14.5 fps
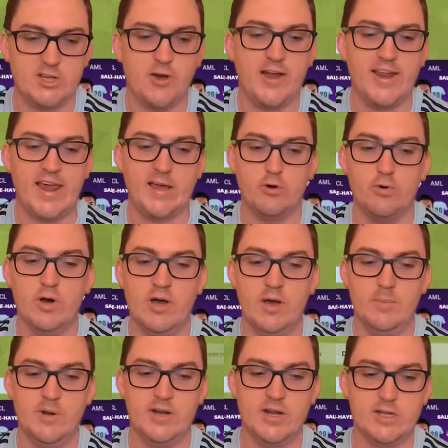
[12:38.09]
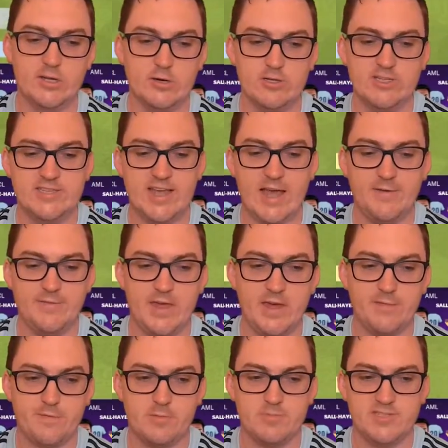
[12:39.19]
Tight angle, but a good save
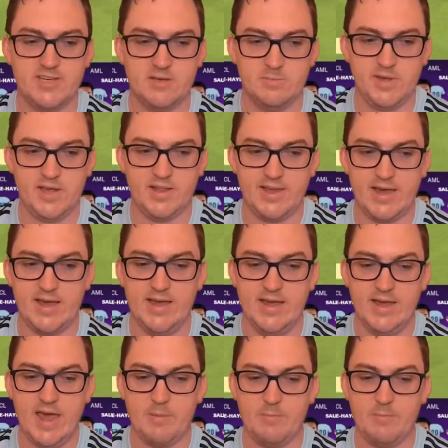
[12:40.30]
there from Tim Melia,